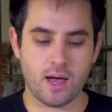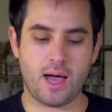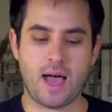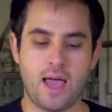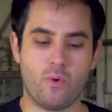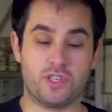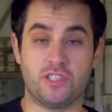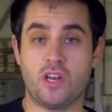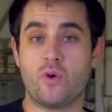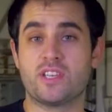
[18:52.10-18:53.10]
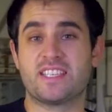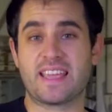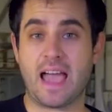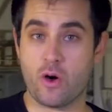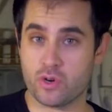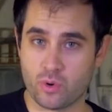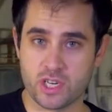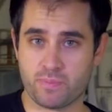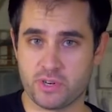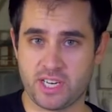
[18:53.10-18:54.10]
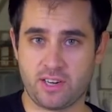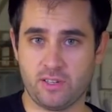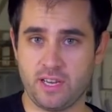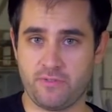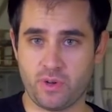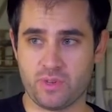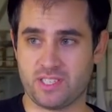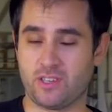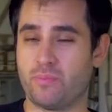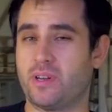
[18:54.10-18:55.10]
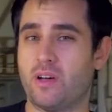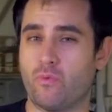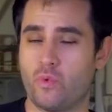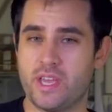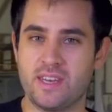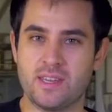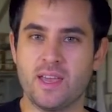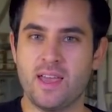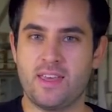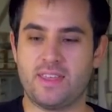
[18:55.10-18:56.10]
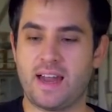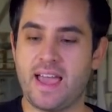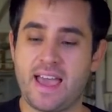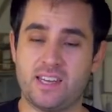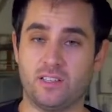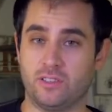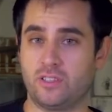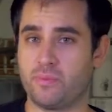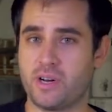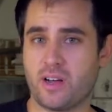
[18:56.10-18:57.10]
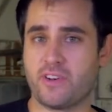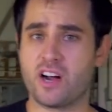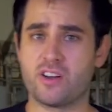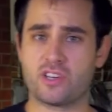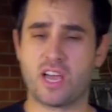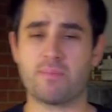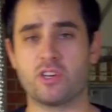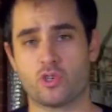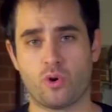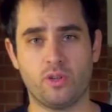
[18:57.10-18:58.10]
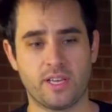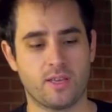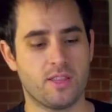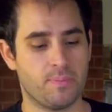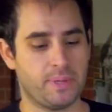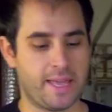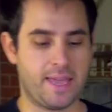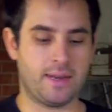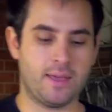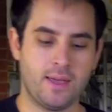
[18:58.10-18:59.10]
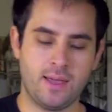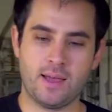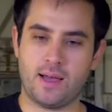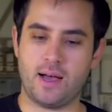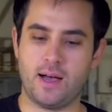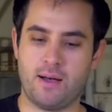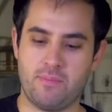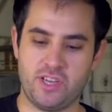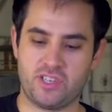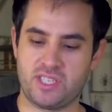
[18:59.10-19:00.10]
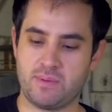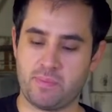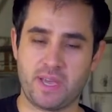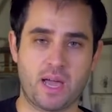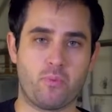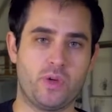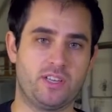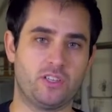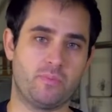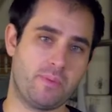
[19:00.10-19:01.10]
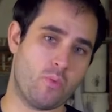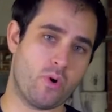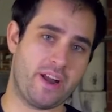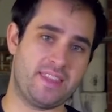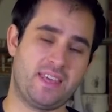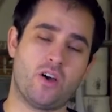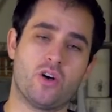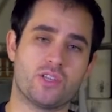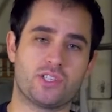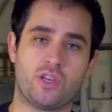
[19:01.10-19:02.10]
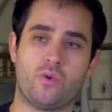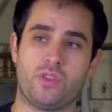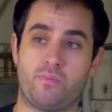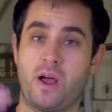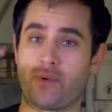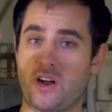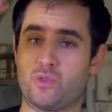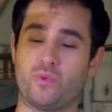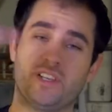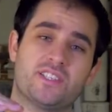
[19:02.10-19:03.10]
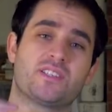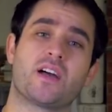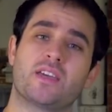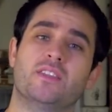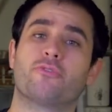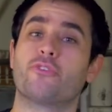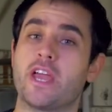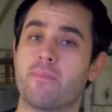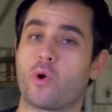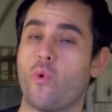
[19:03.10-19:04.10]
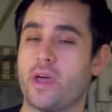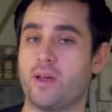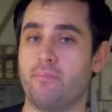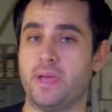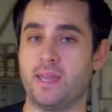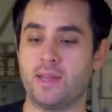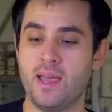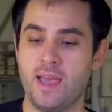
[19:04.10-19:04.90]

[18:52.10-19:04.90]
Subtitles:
I was noticing outdoors, particularly if there was a little bit of wind, that I had a little bit of a harder time controlling the plane. It just seemed to pick up wind a little bit more, and then also the prop guards really stuck in the frame quite a bit.